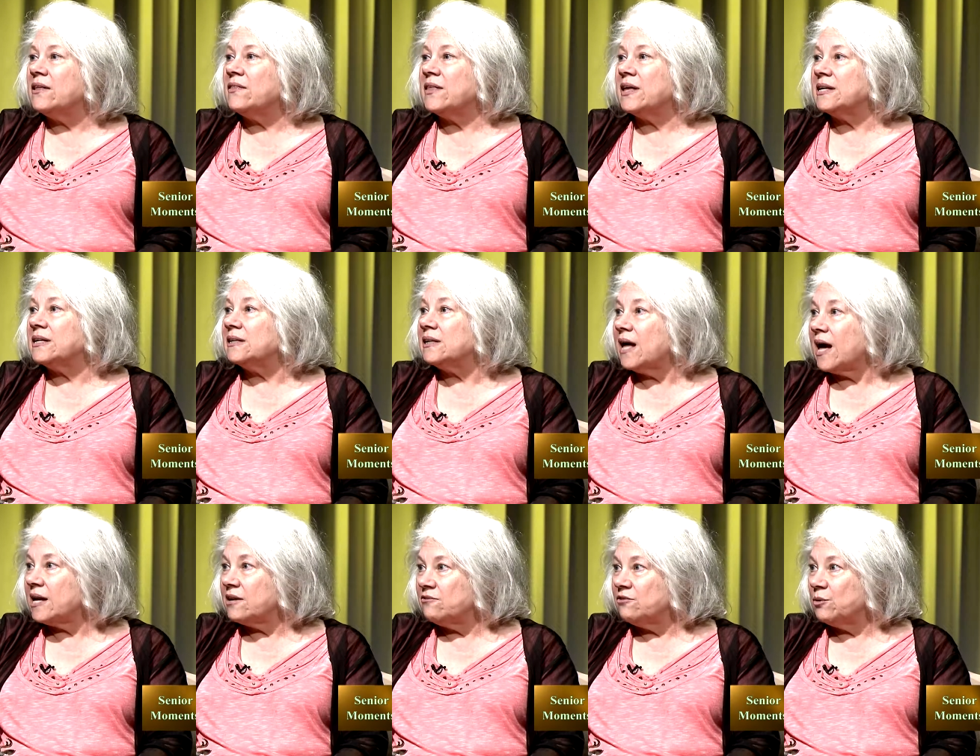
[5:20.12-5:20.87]
that a
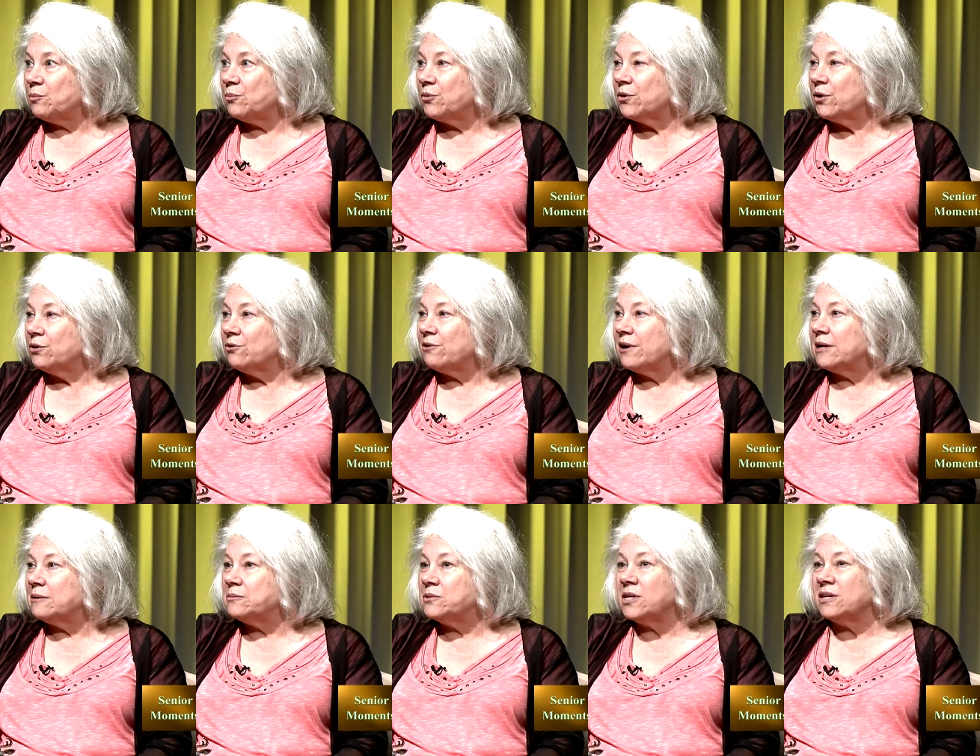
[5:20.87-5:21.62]
lot of your
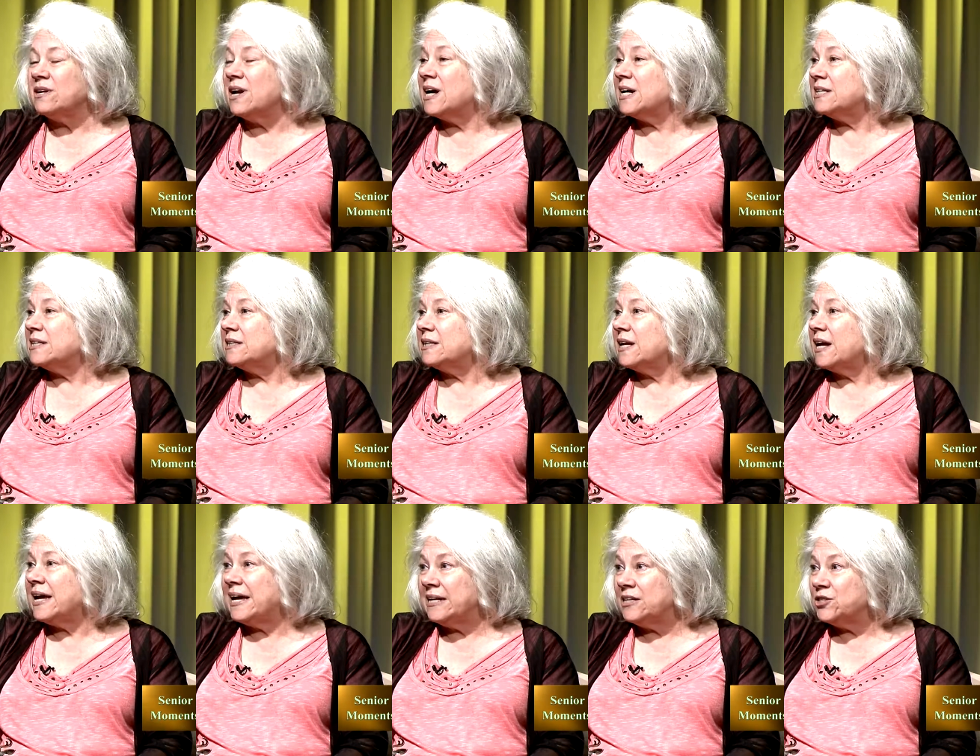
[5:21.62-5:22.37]
programs are not
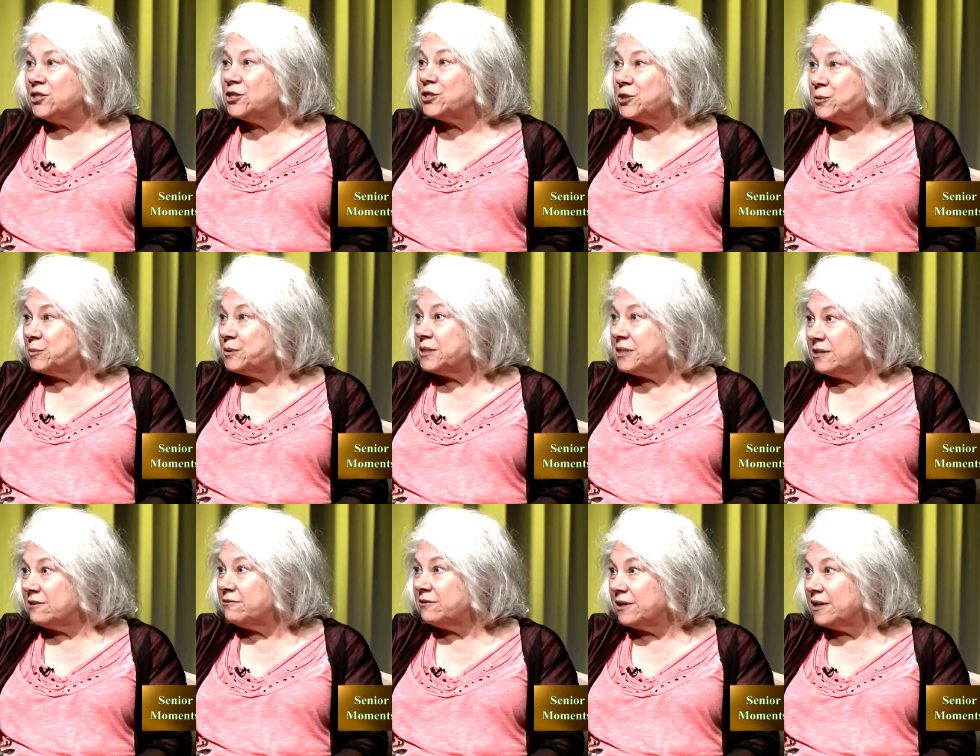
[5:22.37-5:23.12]
age
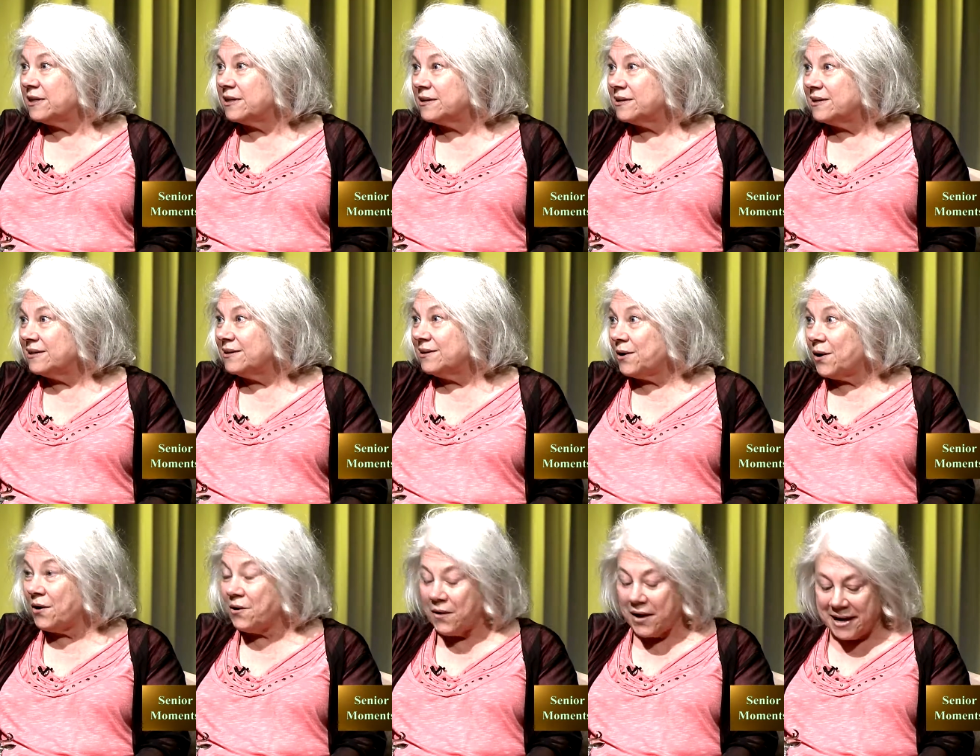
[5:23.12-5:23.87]
specific. Mm
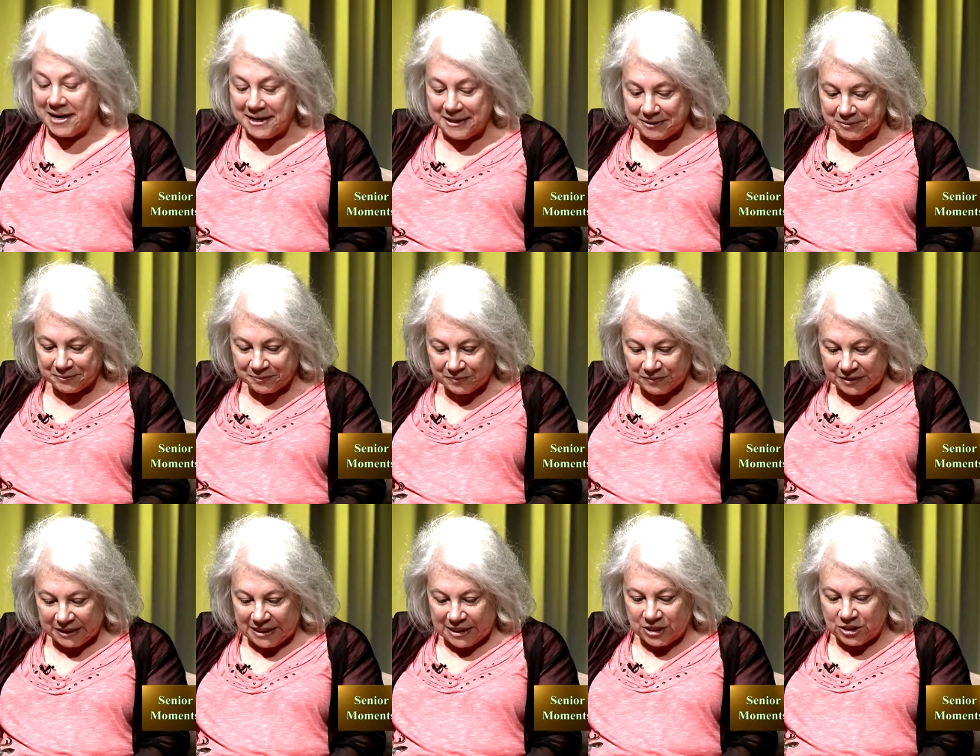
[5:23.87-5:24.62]
-hmm. All right?
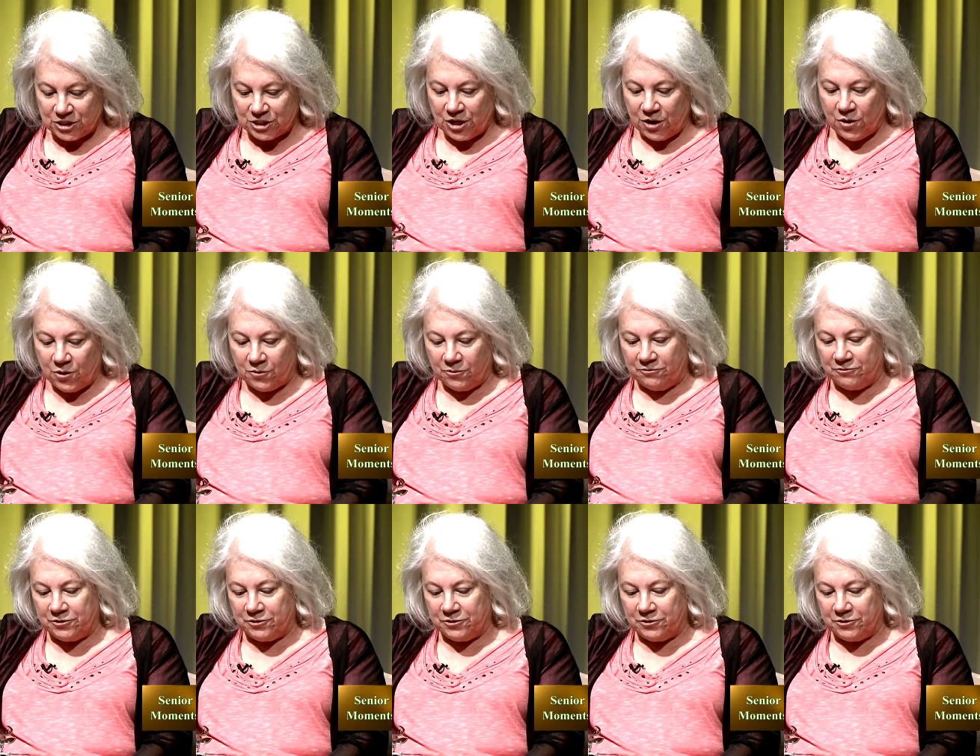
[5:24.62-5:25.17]
So,